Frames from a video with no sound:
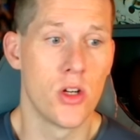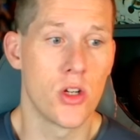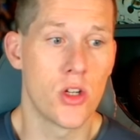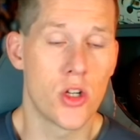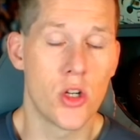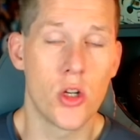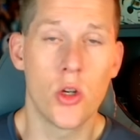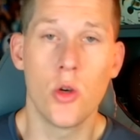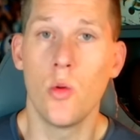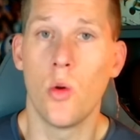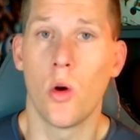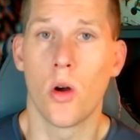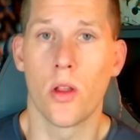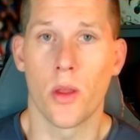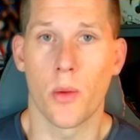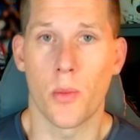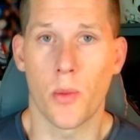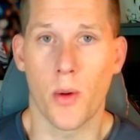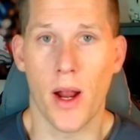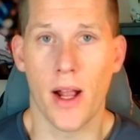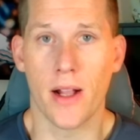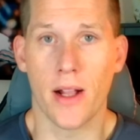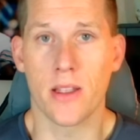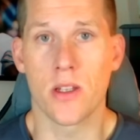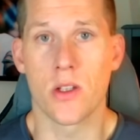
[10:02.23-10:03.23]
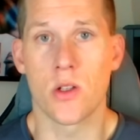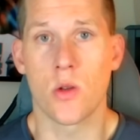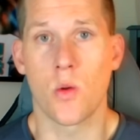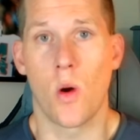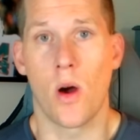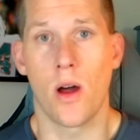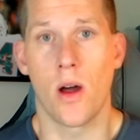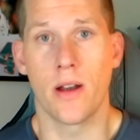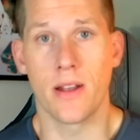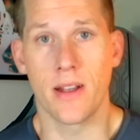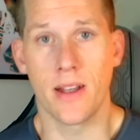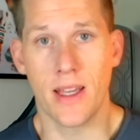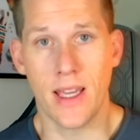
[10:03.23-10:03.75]
two on the practice
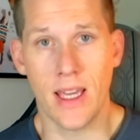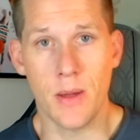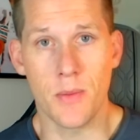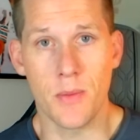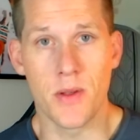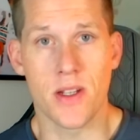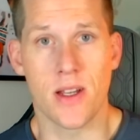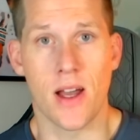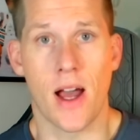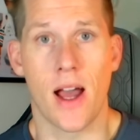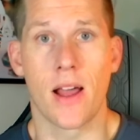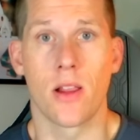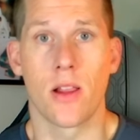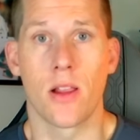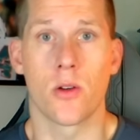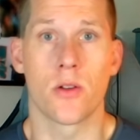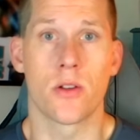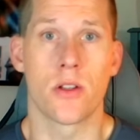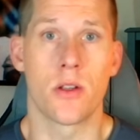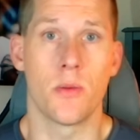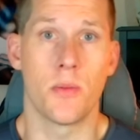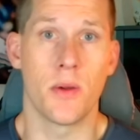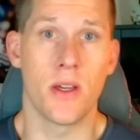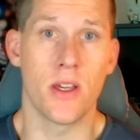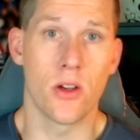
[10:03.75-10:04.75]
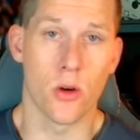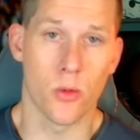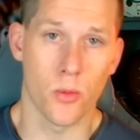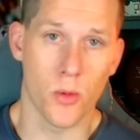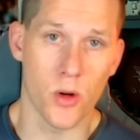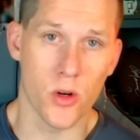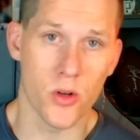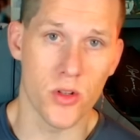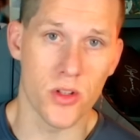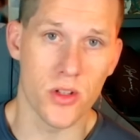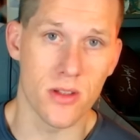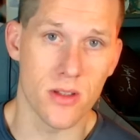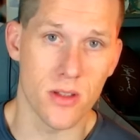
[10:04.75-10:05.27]
squad and keep Skyler to be your
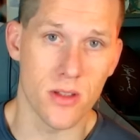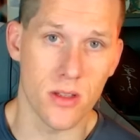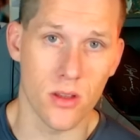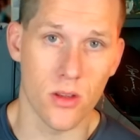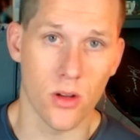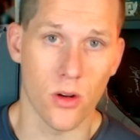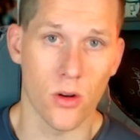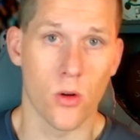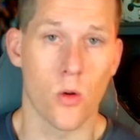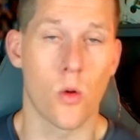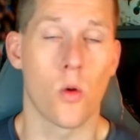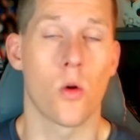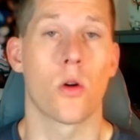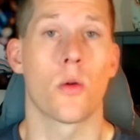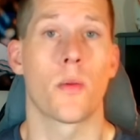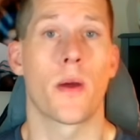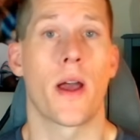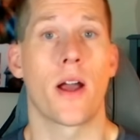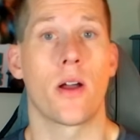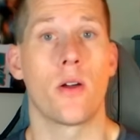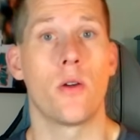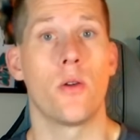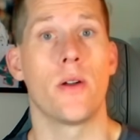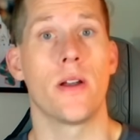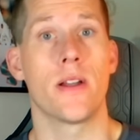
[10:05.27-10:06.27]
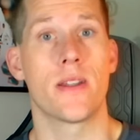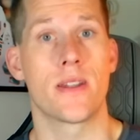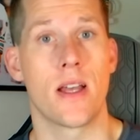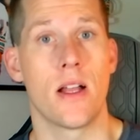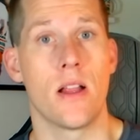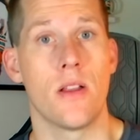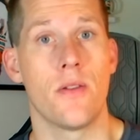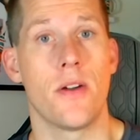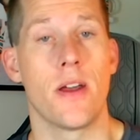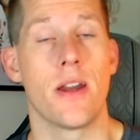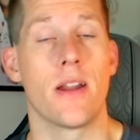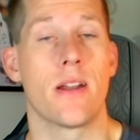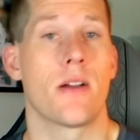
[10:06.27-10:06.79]
emergency third quarterback who gets
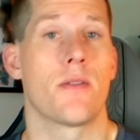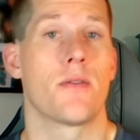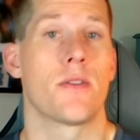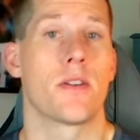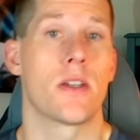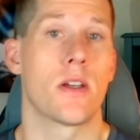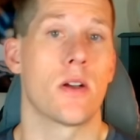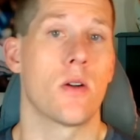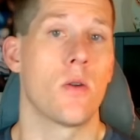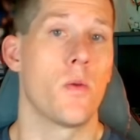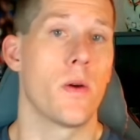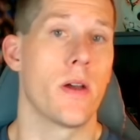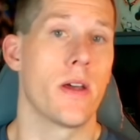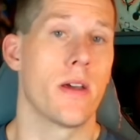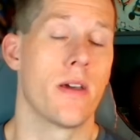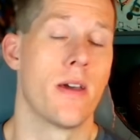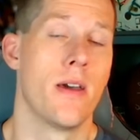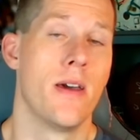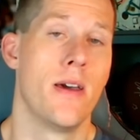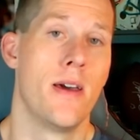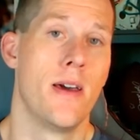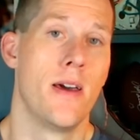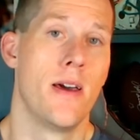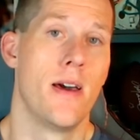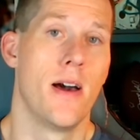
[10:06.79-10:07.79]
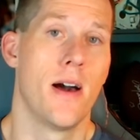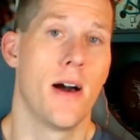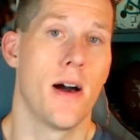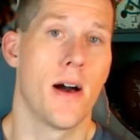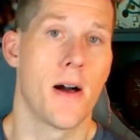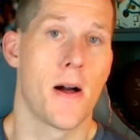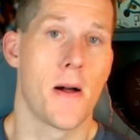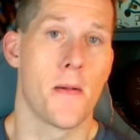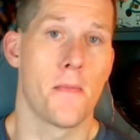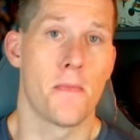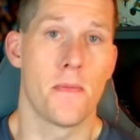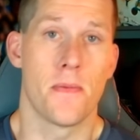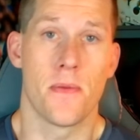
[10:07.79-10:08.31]
elevated every single week,
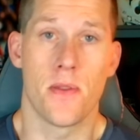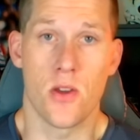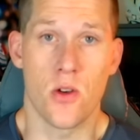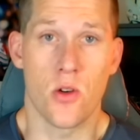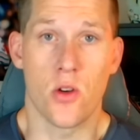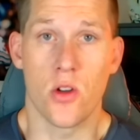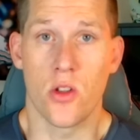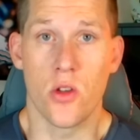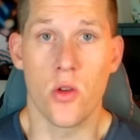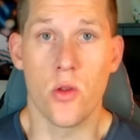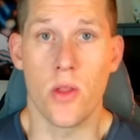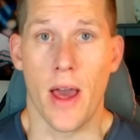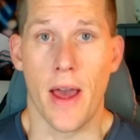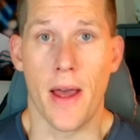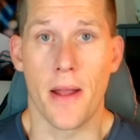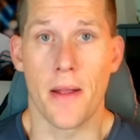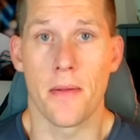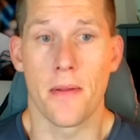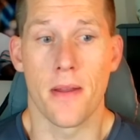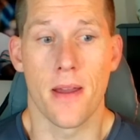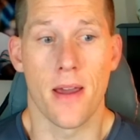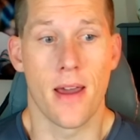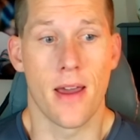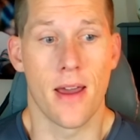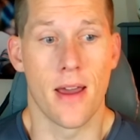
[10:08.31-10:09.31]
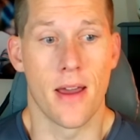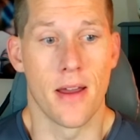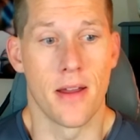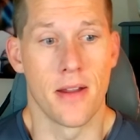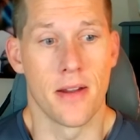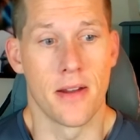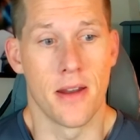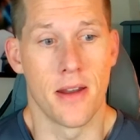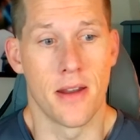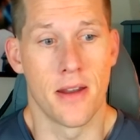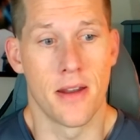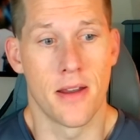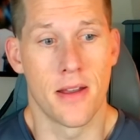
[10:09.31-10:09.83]
you could do that.
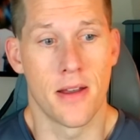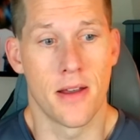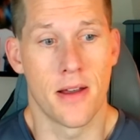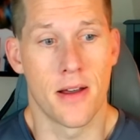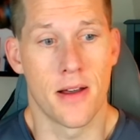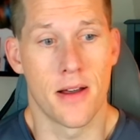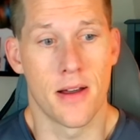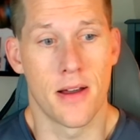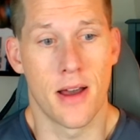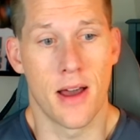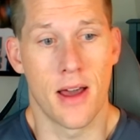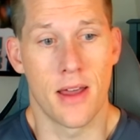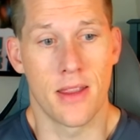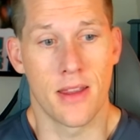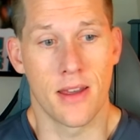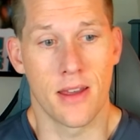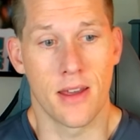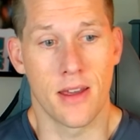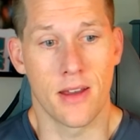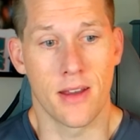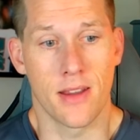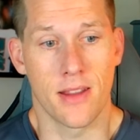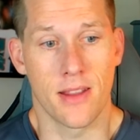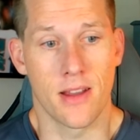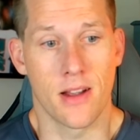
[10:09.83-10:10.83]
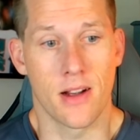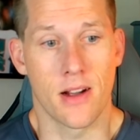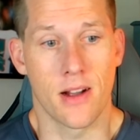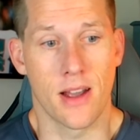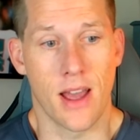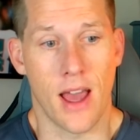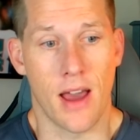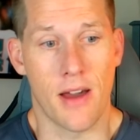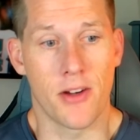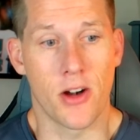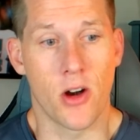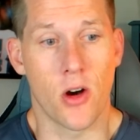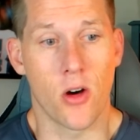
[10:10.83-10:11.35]
And I think
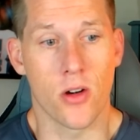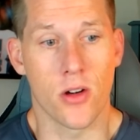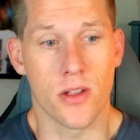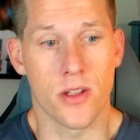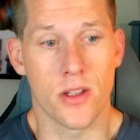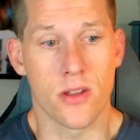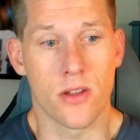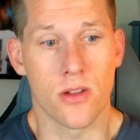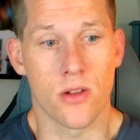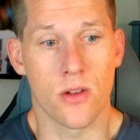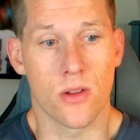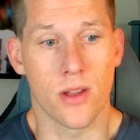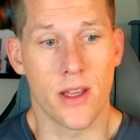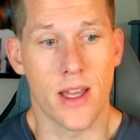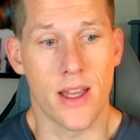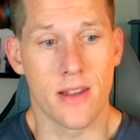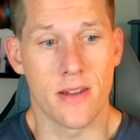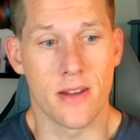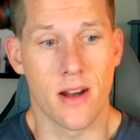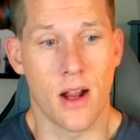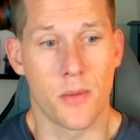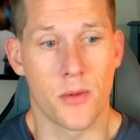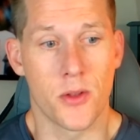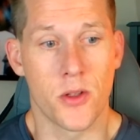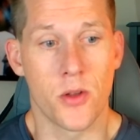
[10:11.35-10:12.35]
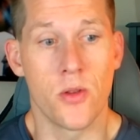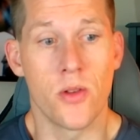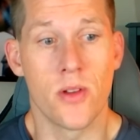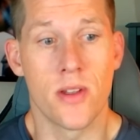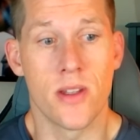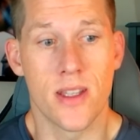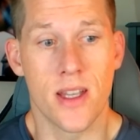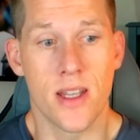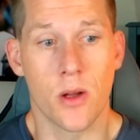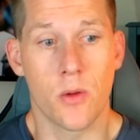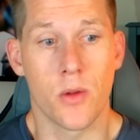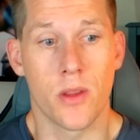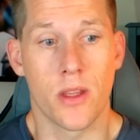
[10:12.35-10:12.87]
Gavin Hardison certainly has an opportunity to
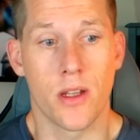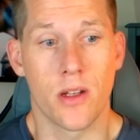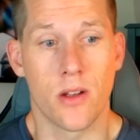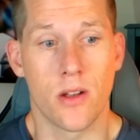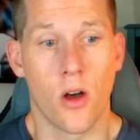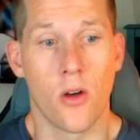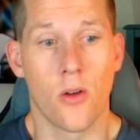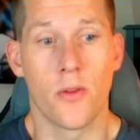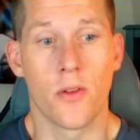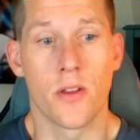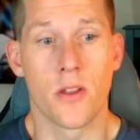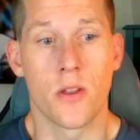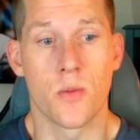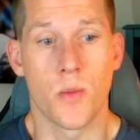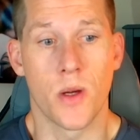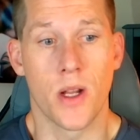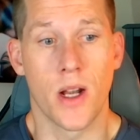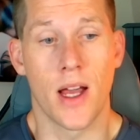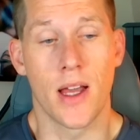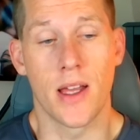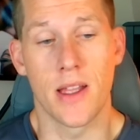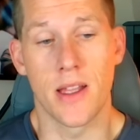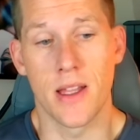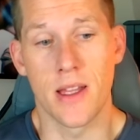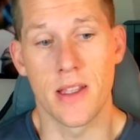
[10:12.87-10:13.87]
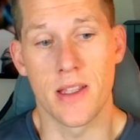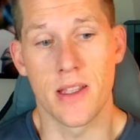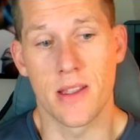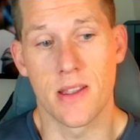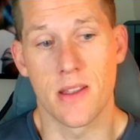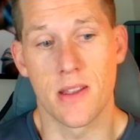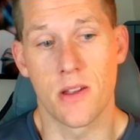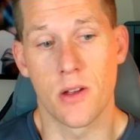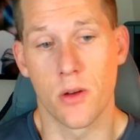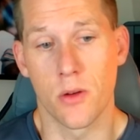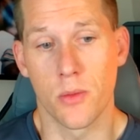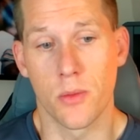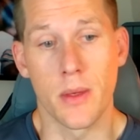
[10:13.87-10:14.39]
stick with the Dolphins, but it
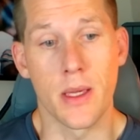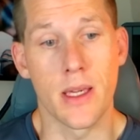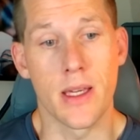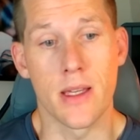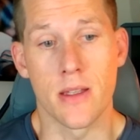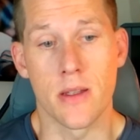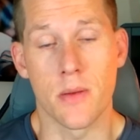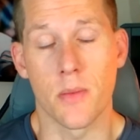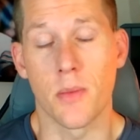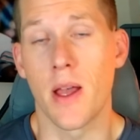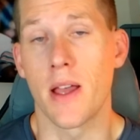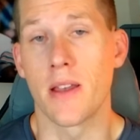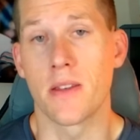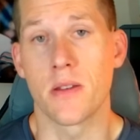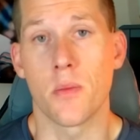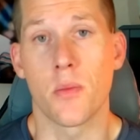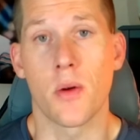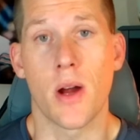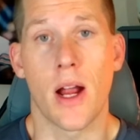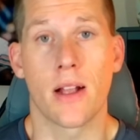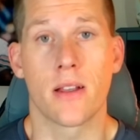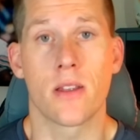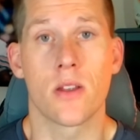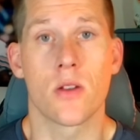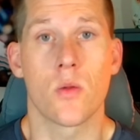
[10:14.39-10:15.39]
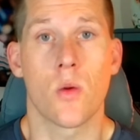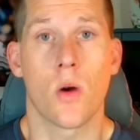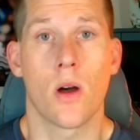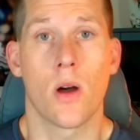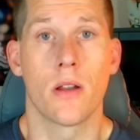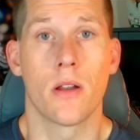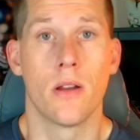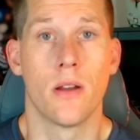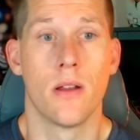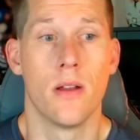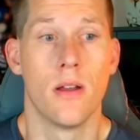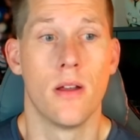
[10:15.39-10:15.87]
turned me as a practice squad